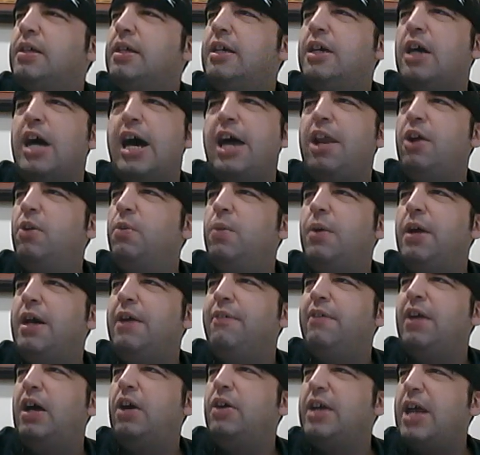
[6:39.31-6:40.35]
Cannot
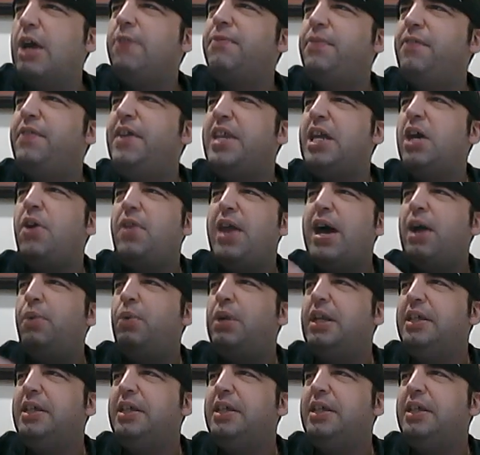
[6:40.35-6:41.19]
wait. I'll get off the video now.